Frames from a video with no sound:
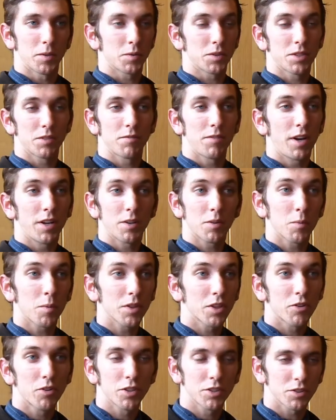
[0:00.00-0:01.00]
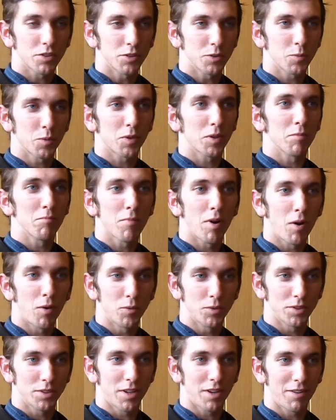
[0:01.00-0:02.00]
Experiment was to find out what the crystals were
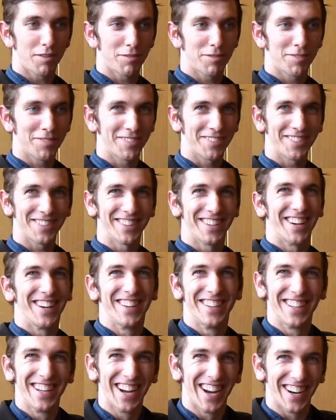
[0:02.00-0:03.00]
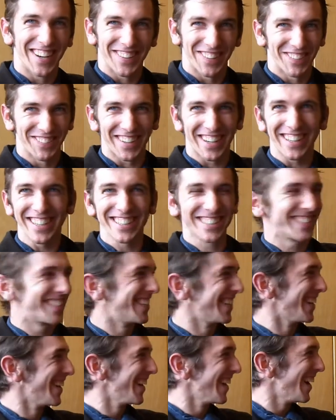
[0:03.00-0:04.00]
composed of. Are you
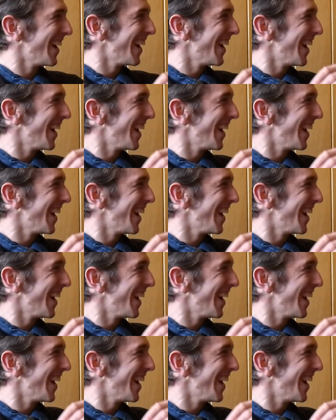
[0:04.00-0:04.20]
embarrassed?